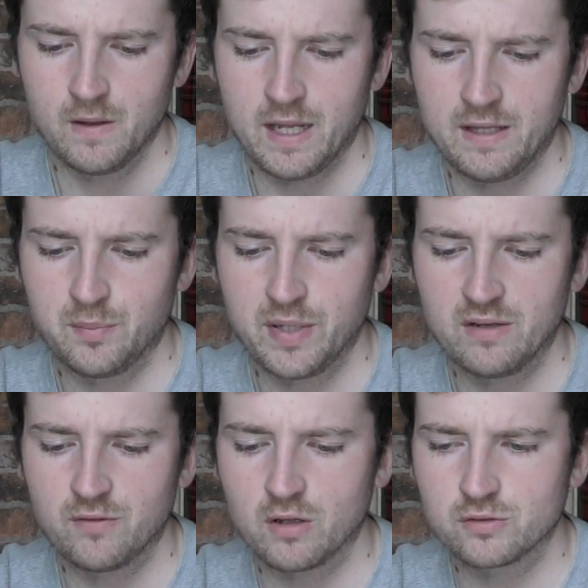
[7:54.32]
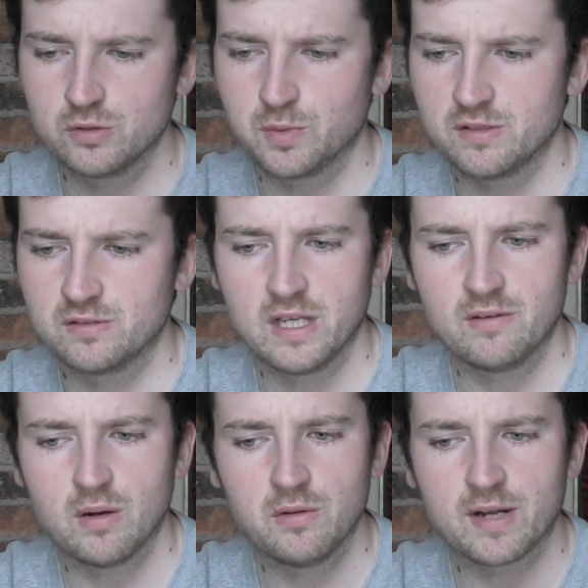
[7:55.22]
In the Ping Vault 2.0,
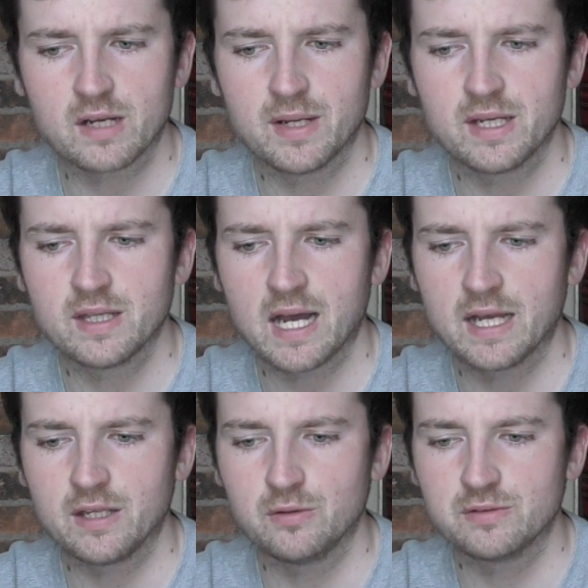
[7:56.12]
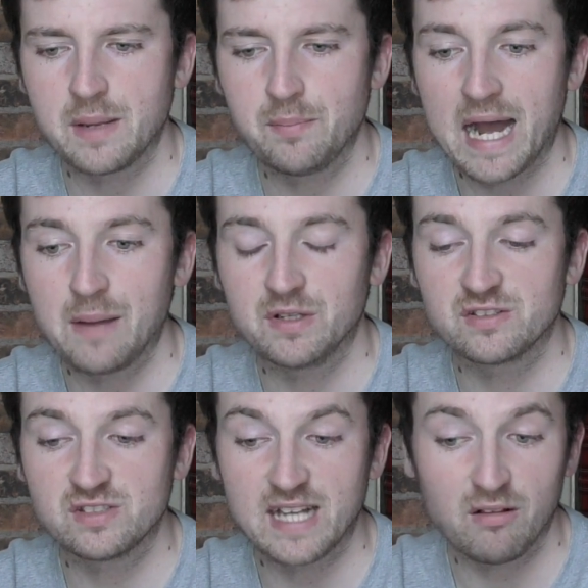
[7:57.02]
they're recommending that I use a Piper
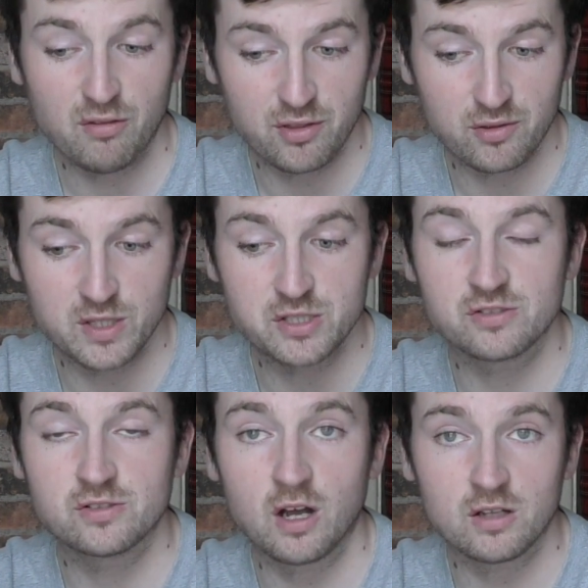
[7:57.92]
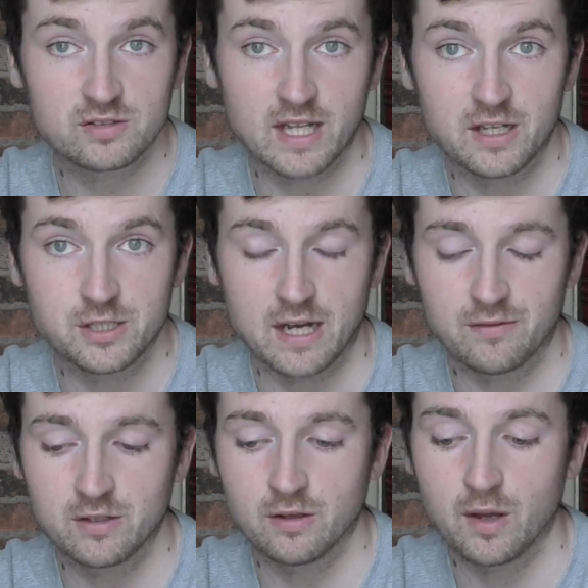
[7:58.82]
Stealth, which is not centre
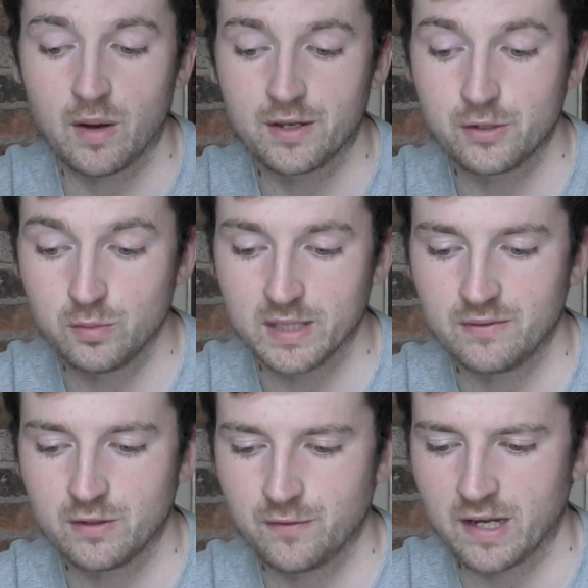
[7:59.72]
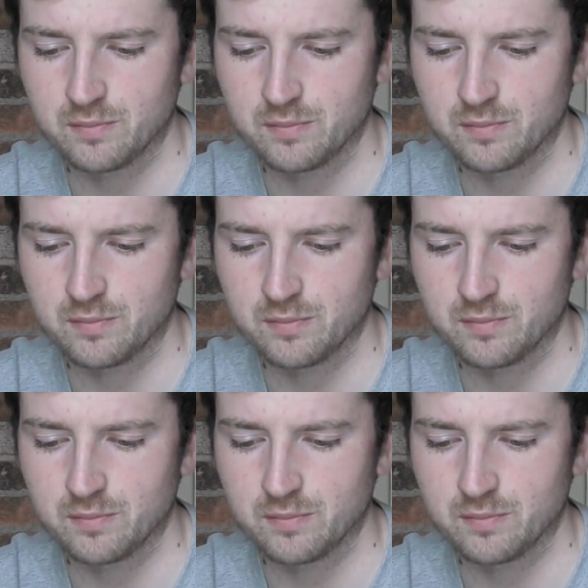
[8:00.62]
shafted, although I do believe it's face